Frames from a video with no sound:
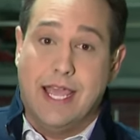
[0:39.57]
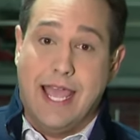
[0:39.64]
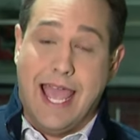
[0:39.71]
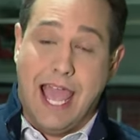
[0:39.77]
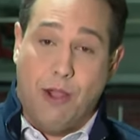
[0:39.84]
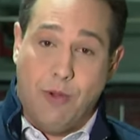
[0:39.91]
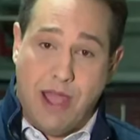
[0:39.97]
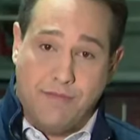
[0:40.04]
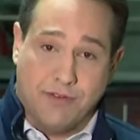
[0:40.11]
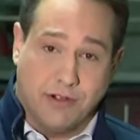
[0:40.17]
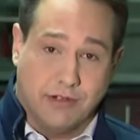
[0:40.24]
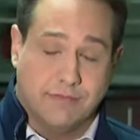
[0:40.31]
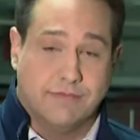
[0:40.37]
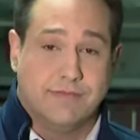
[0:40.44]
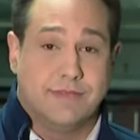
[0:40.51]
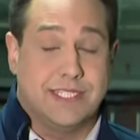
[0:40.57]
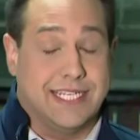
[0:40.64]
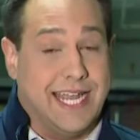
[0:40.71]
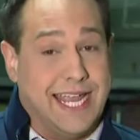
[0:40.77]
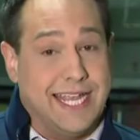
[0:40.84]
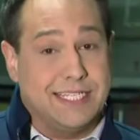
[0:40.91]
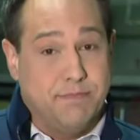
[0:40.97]
However,
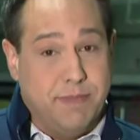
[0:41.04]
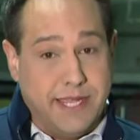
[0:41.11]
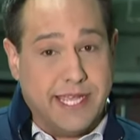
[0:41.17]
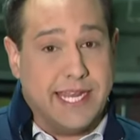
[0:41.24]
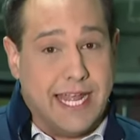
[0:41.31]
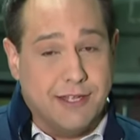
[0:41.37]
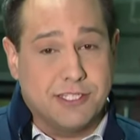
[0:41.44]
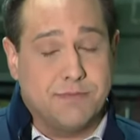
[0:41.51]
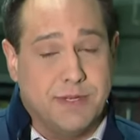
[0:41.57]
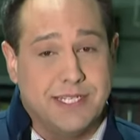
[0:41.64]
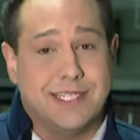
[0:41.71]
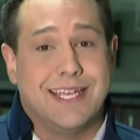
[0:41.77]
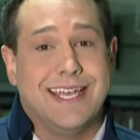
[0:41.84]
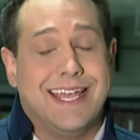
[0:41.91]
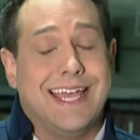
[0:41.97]
Today's big announcement,